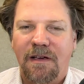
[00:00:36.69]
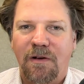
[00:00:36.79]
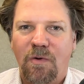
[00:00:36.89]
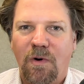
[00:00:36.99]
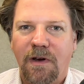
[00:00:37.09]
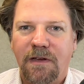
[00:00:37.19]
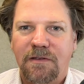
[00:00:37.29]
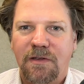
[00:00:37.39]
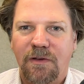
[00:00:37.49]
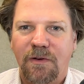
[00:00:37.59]
according
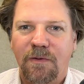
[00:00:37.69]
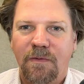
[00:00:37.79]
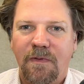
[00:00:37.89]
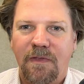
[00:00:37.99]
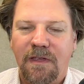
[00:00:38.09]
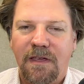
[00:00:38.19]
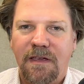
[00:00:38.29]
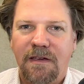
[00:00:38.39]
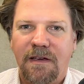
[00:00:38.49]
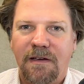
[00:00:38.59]
to the